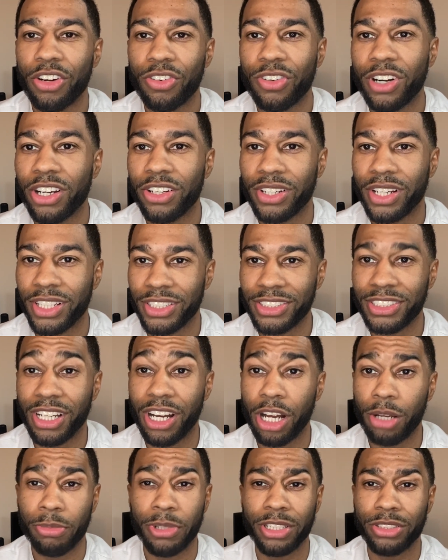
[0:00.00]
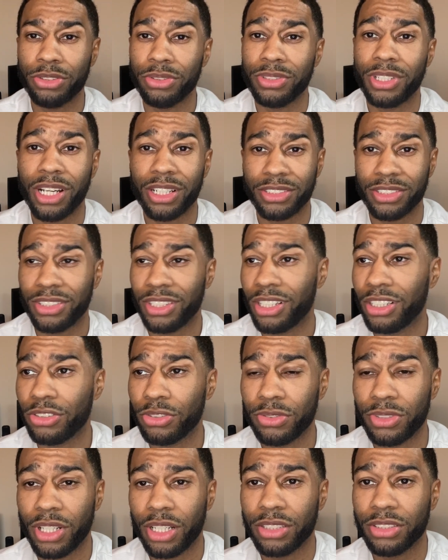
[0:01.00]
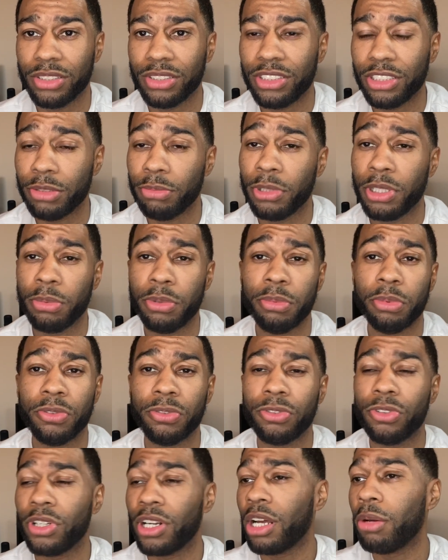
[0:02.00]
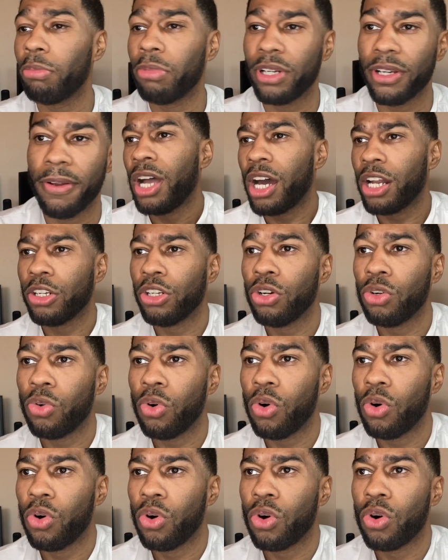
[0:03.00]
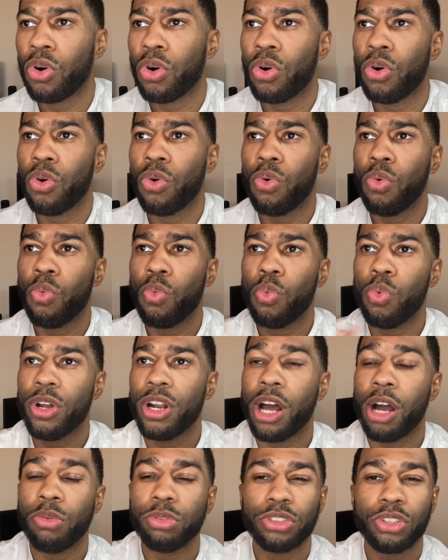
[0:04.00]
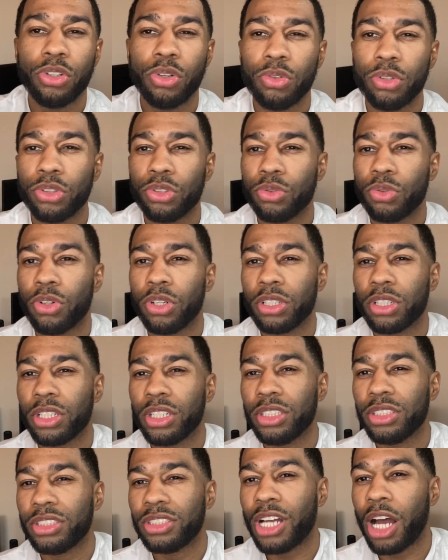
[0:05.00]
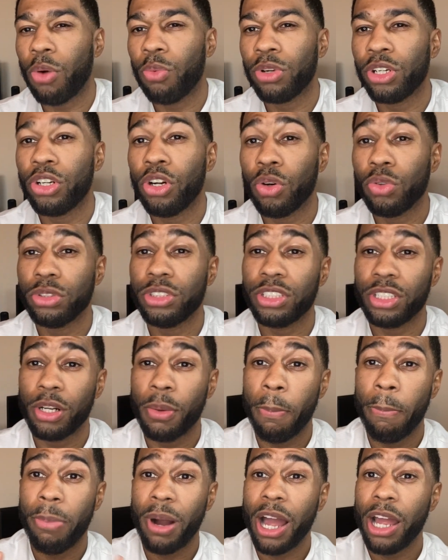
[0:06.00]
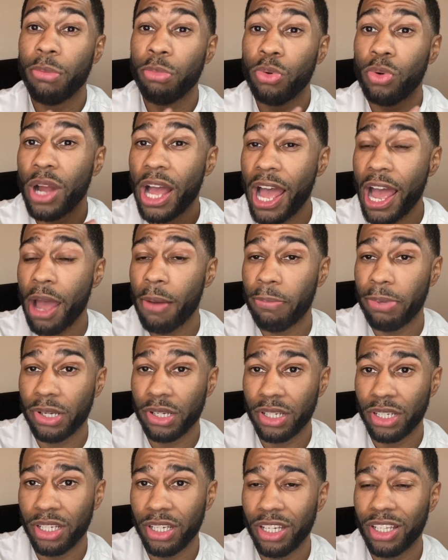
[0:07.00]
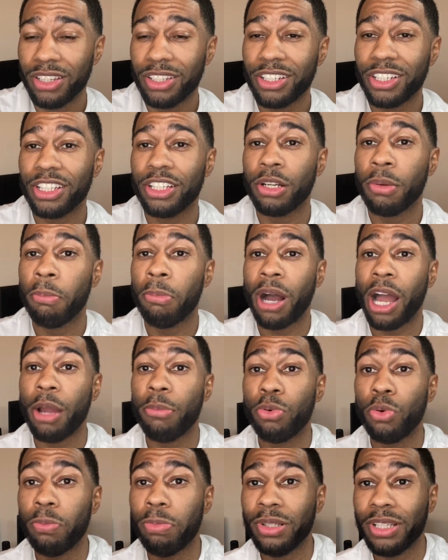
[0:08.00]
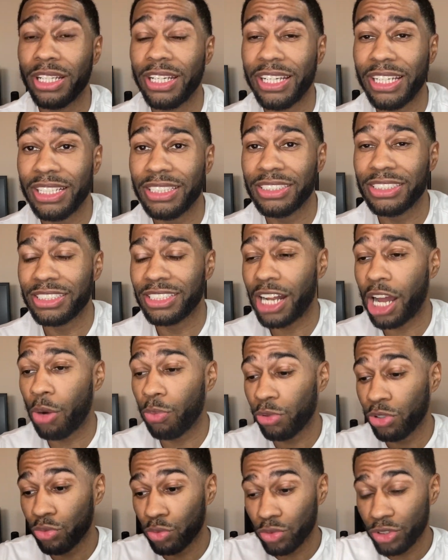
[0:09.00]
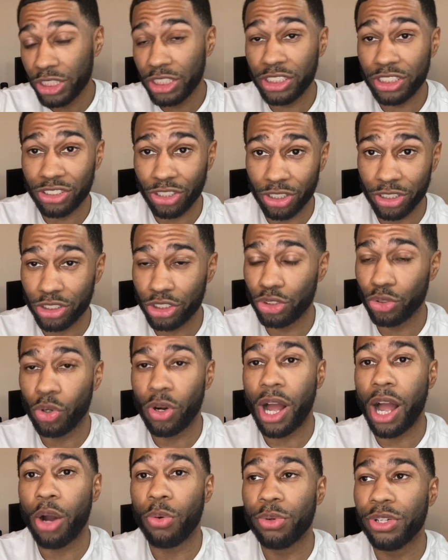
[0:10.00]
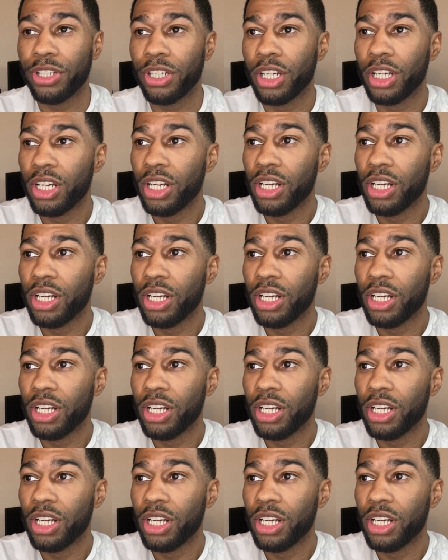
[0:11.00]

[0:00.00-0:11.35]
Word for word: around that time, like 2009, 2010, maybe before that. But I know when I was going through all of this, I would go to the Bible app and look in the Bible plans and I would research or I would